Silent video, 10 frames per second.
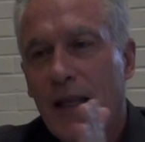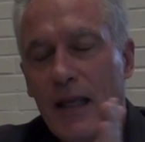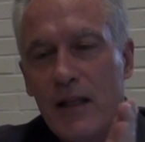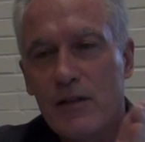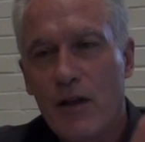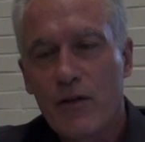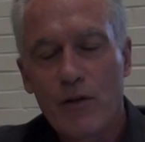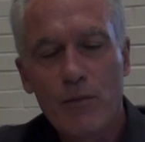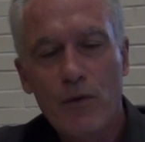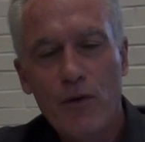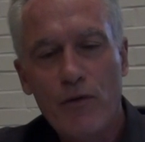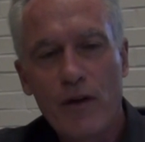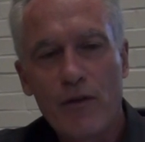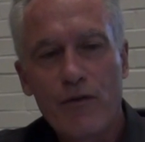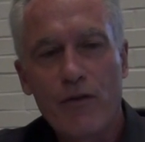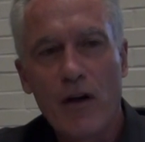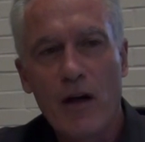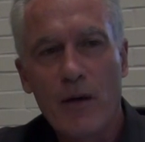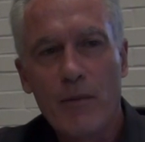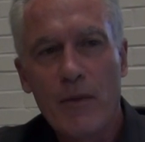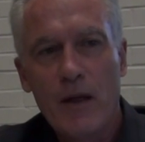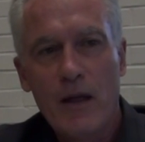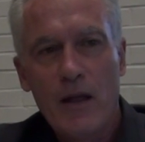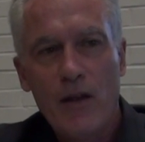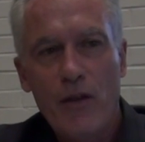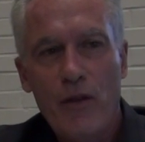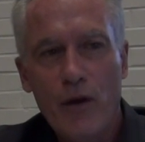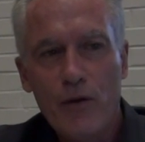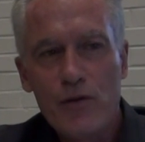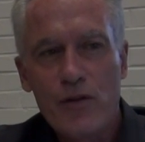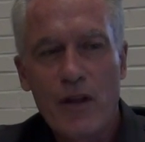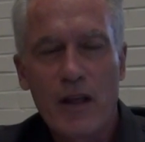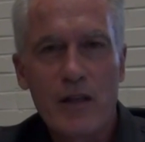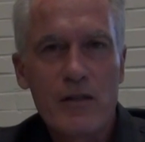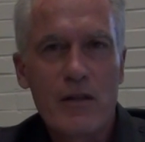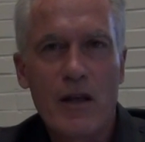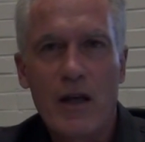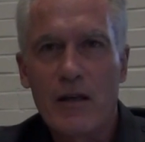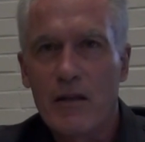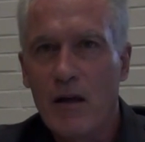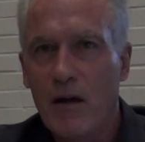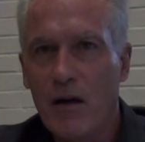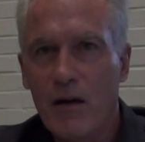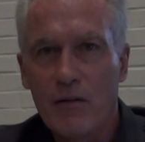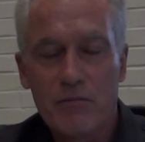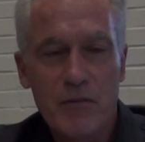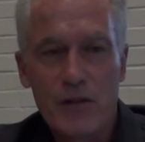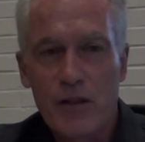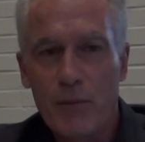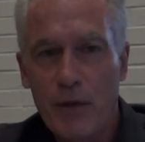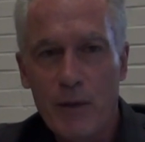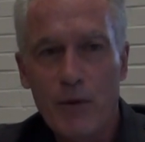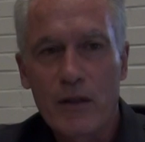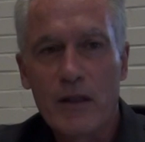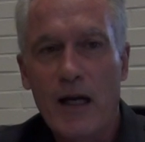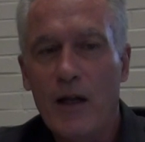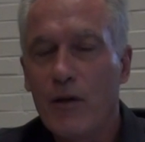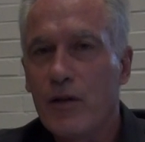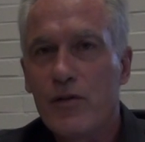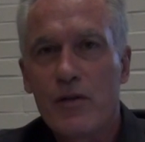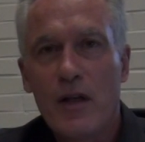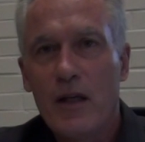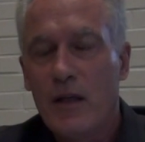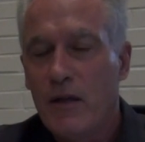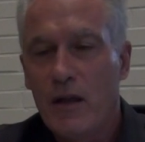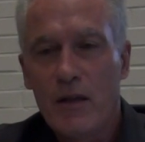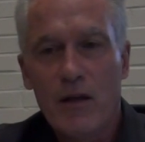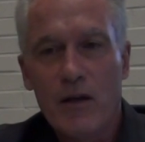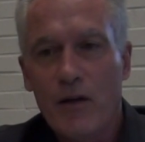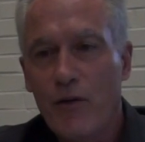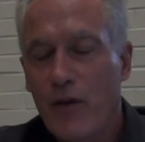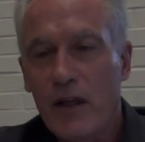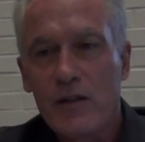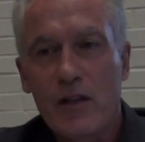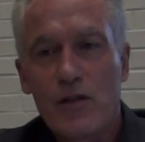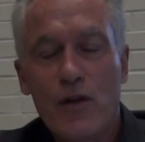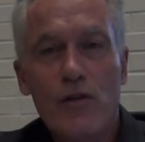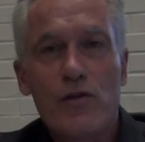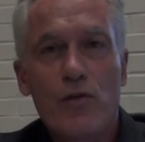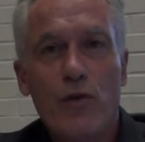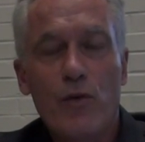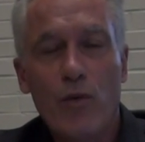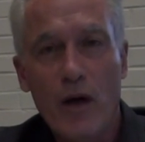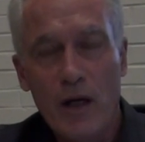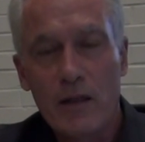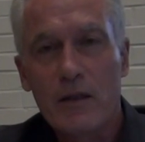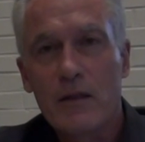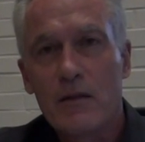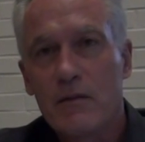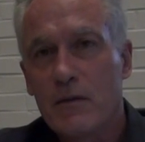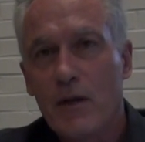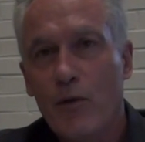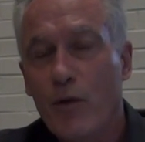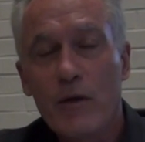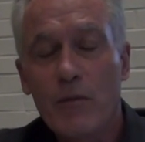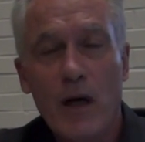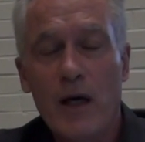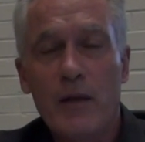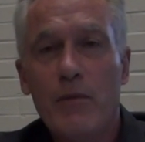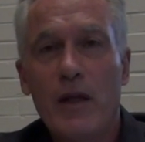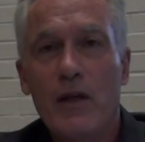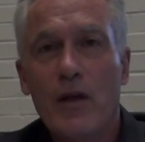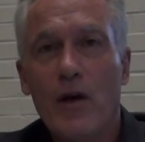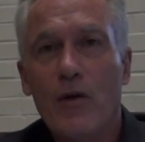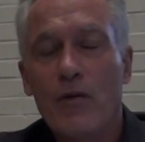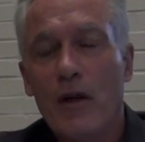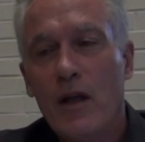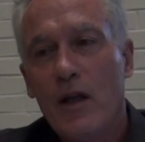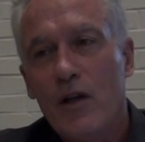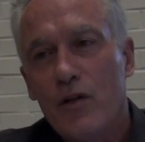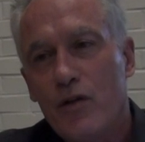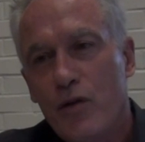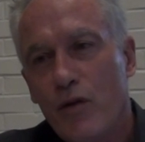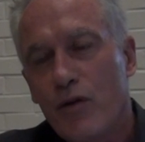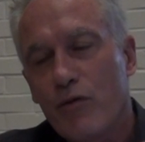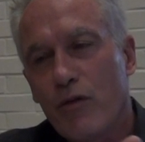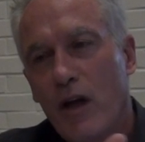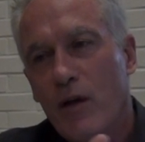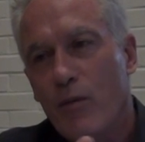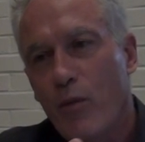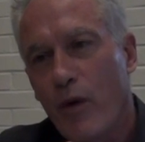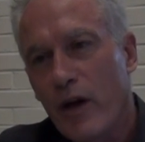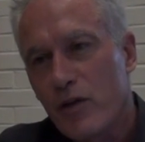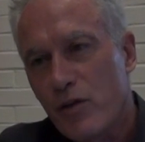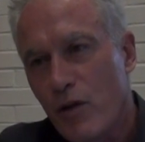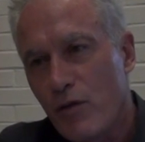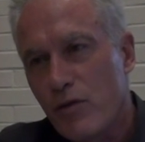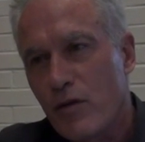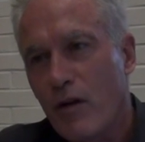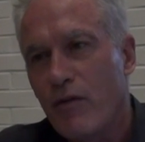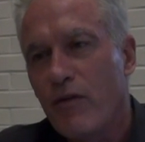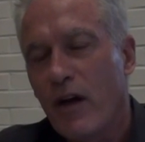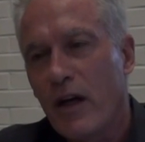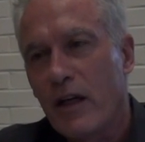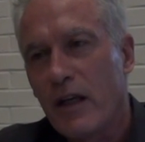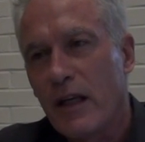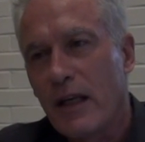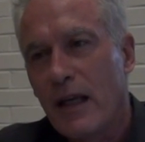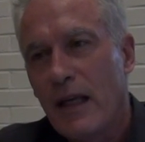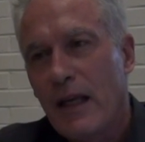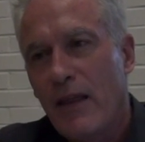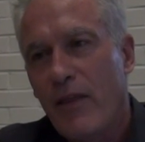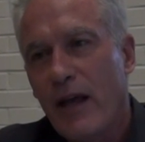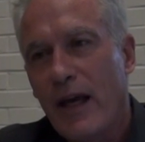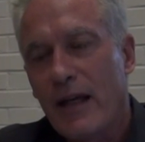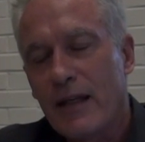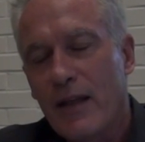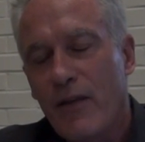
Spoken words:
is that they're moving from those things that are, let's say, public knowledge or things that students would want or wouldn't mind being known, to the realm where students are finding that